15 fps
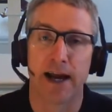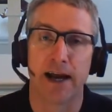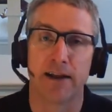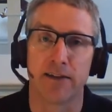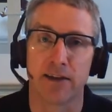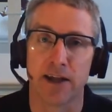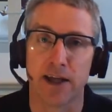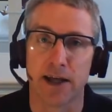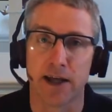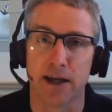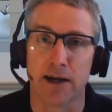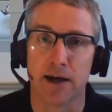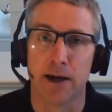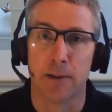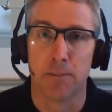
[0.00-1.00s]
And
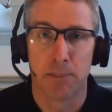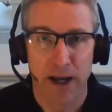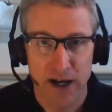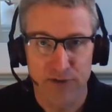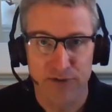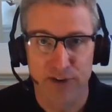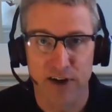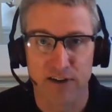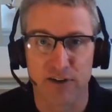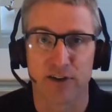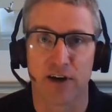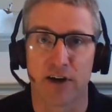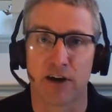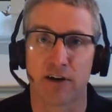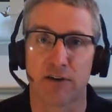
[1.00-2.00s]
the
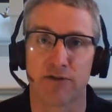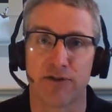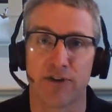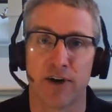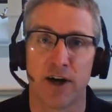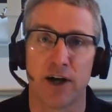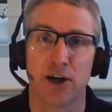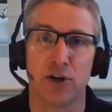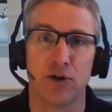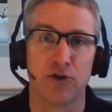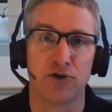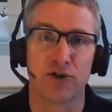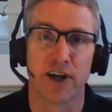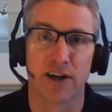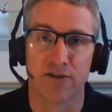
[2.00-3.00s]
benefit of
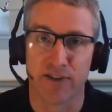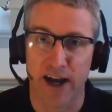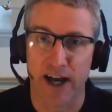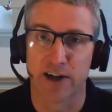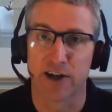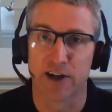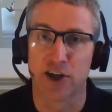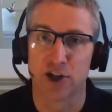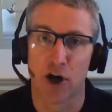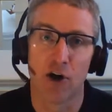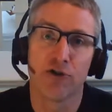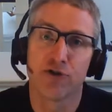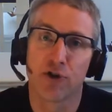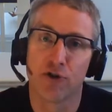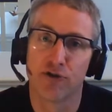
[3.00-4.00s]
using Vantage
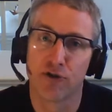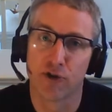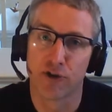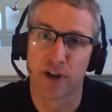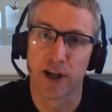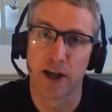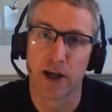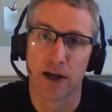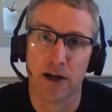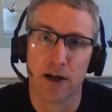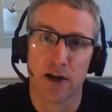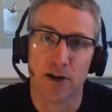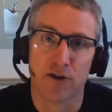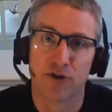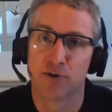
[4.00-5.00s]
also for the
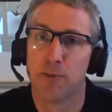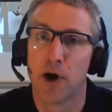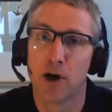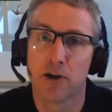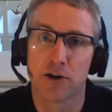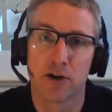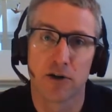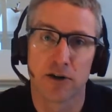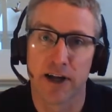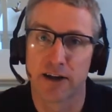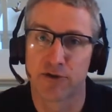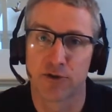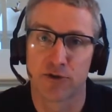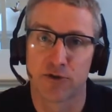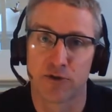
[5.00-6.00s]
smaller,
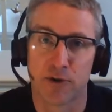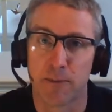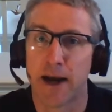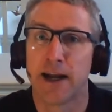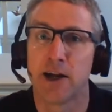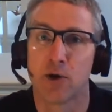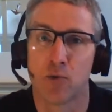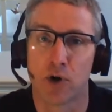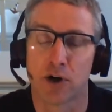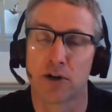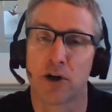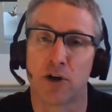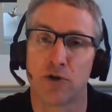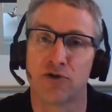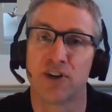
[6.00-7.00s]
less demanding
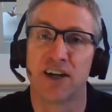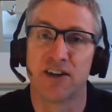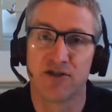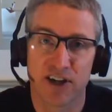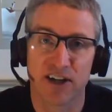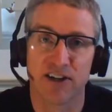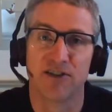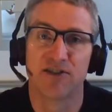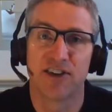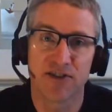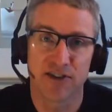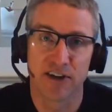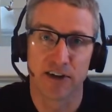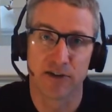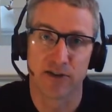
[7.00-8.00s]
workloads is
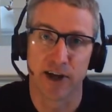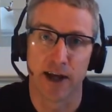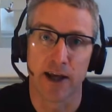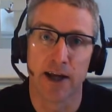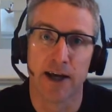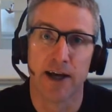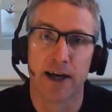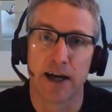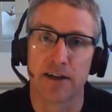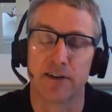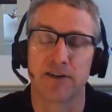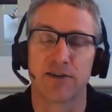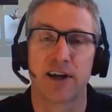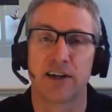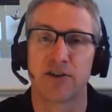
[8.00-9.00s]
consistency,
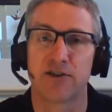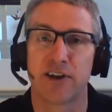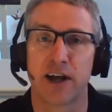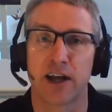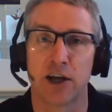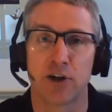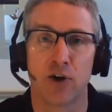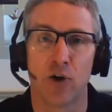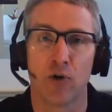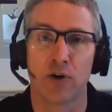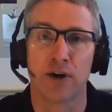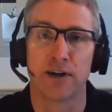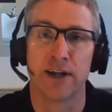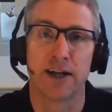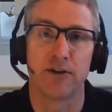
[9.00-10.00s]
in the sense that you
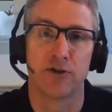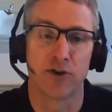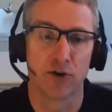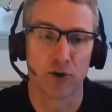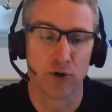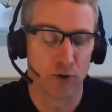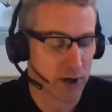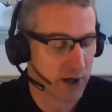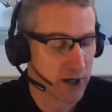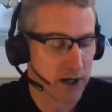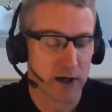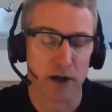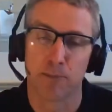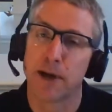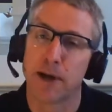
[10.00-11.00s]
don't need to,
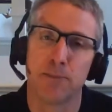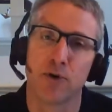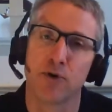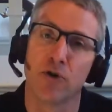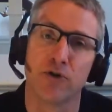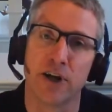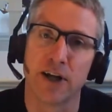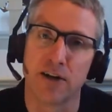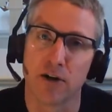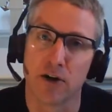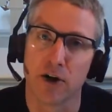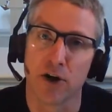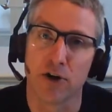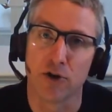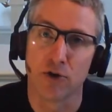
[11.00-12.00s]
your people don't need to
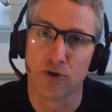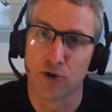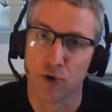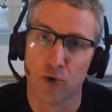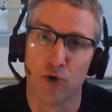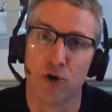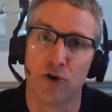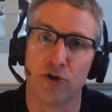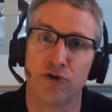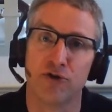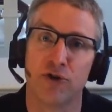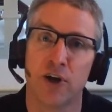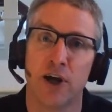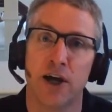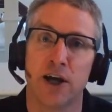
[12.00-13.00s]
learn new
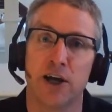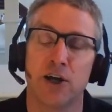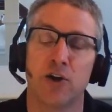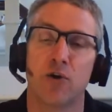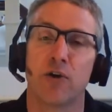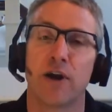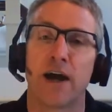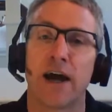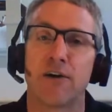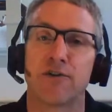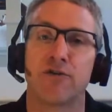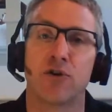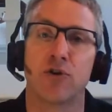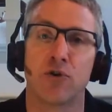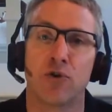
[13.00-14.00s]
tools. You don't
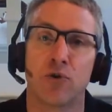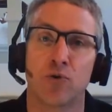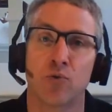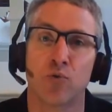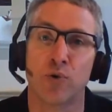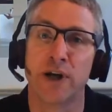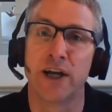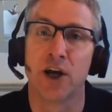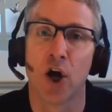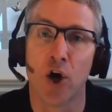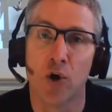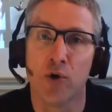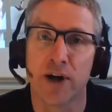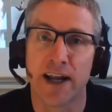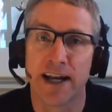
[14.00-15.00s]
have to
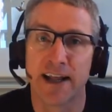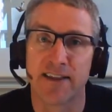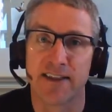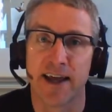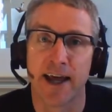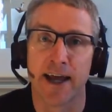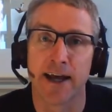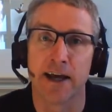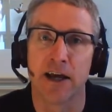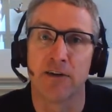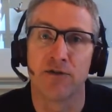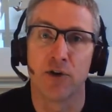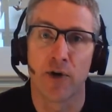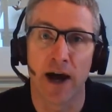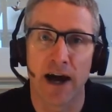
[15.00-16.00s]
recode anything
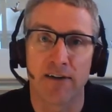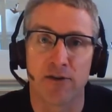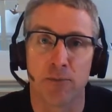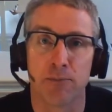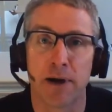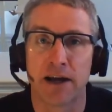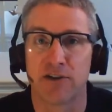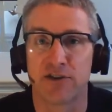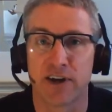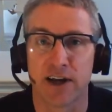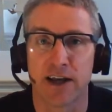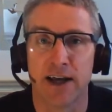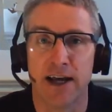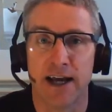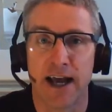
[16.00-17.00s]
if you have a
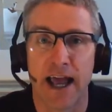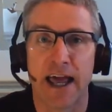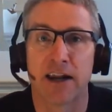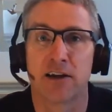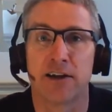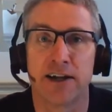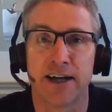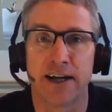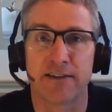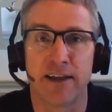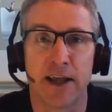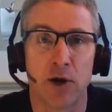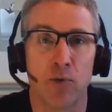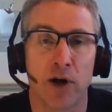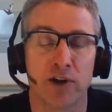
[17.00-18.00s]
basic
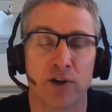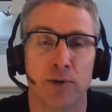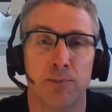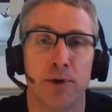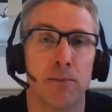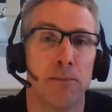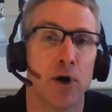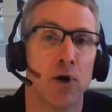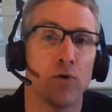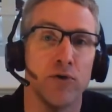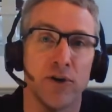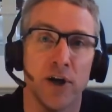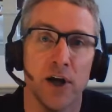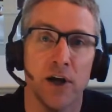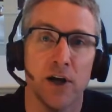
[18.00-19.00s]
analytic that you want to
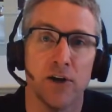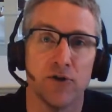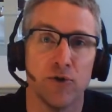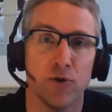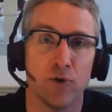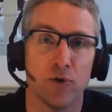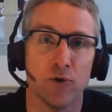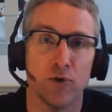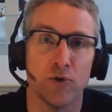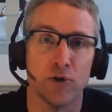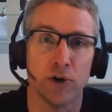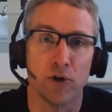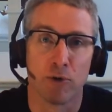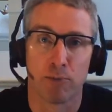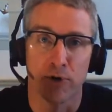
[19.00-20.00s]
promote
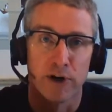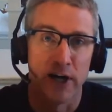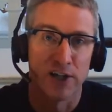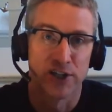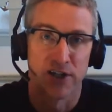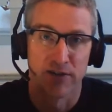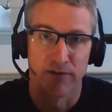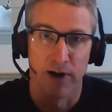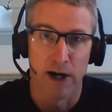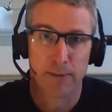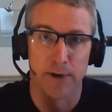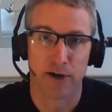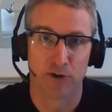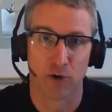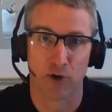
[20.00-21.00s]
to your production
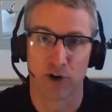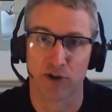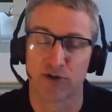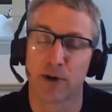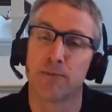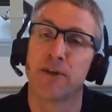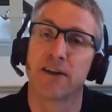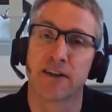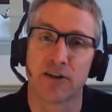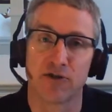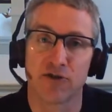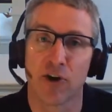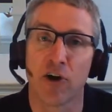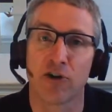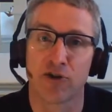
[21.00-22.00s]
environment, or
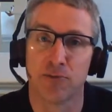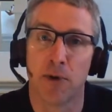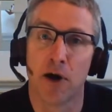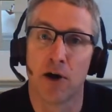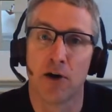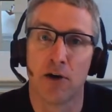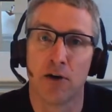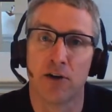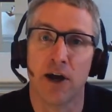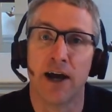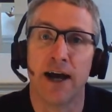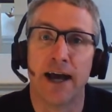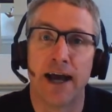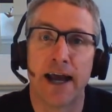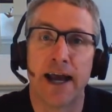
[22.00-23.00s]
something that starts
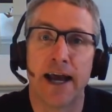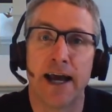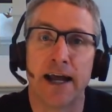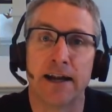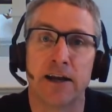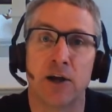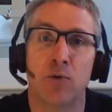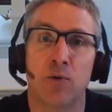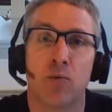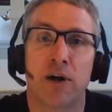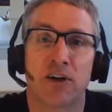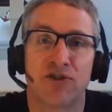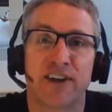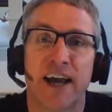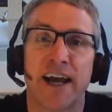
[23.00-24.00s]
small and you
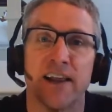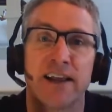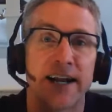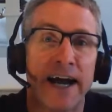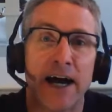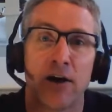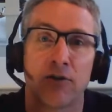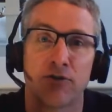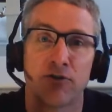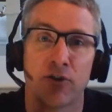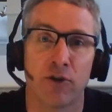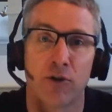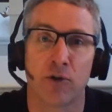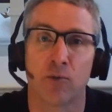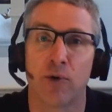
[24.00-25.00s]
want to scale it
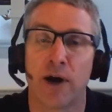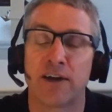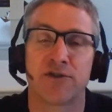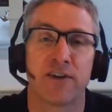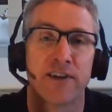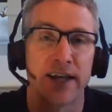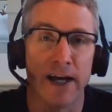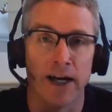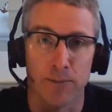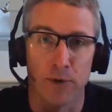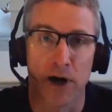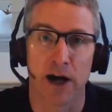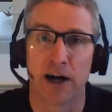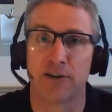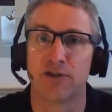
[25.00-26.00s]
out to the rest of the
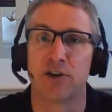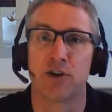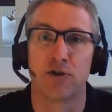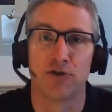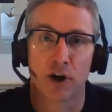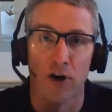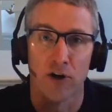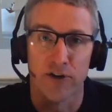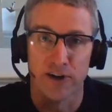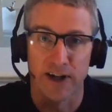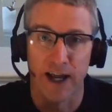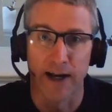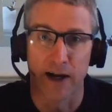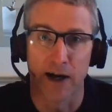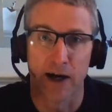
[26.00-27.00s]
enterprise and use all
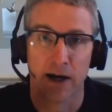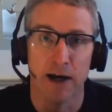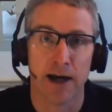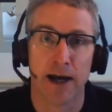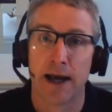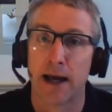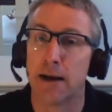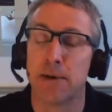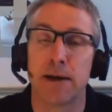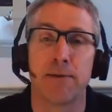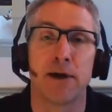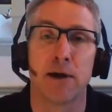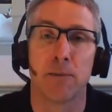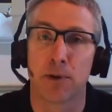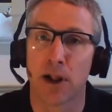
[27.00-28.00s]
the data and
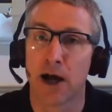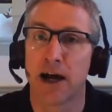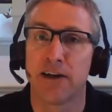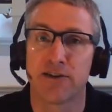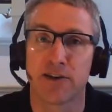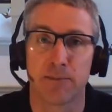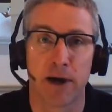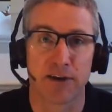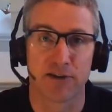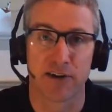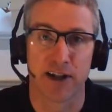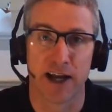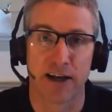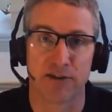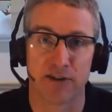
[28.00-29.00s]
maybe apply some
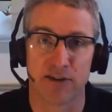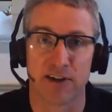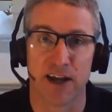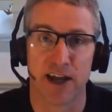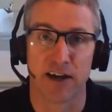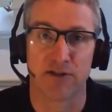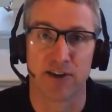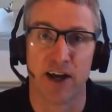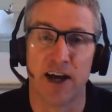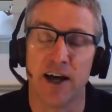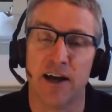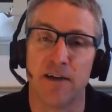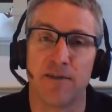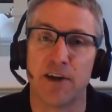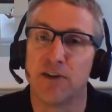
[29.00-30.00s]
SLAs and things.
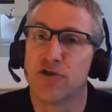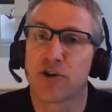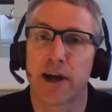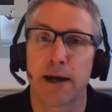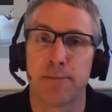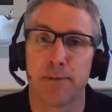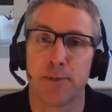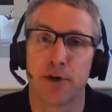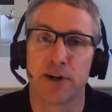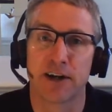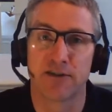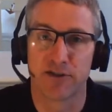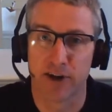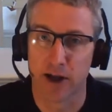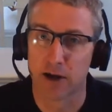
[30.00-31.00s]
These are
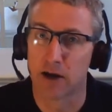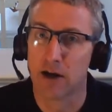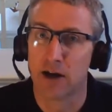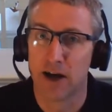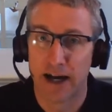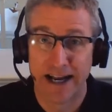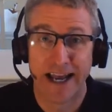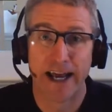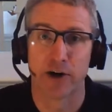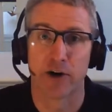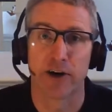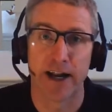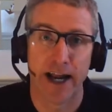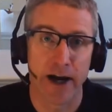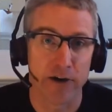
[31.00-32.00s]
capabilities that, again,
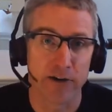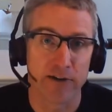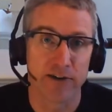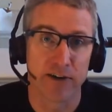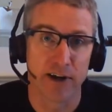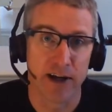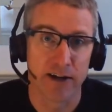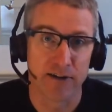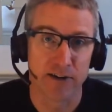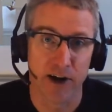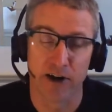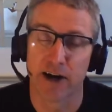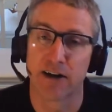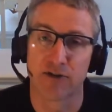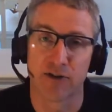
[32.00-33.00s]
are inherent in
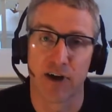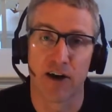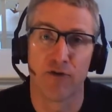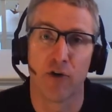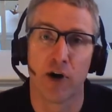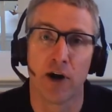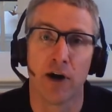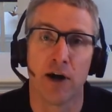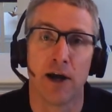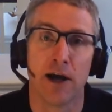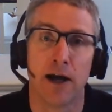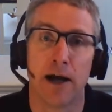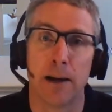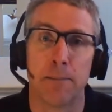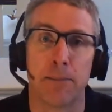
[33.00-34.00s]
Teradata software,
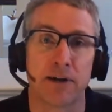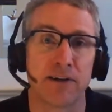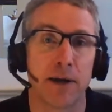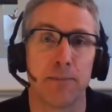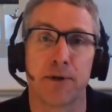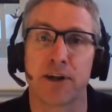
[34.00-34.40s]
but